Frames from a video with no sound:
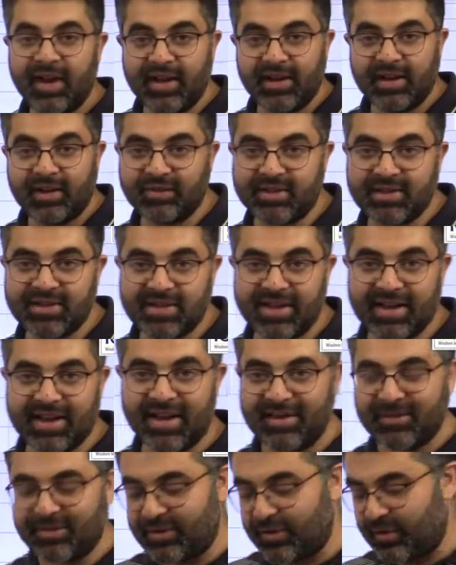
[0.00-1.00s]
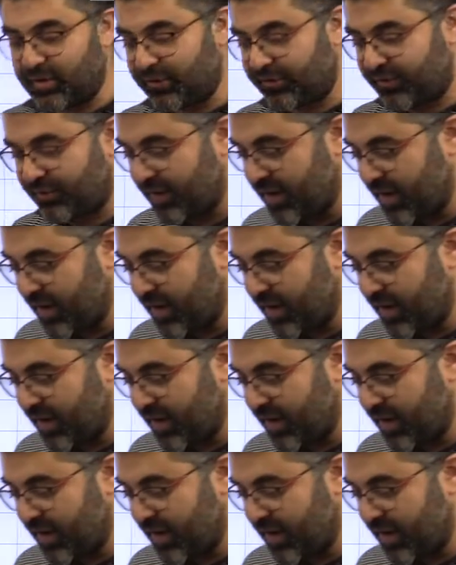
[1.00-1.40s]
Now this is again, a lot of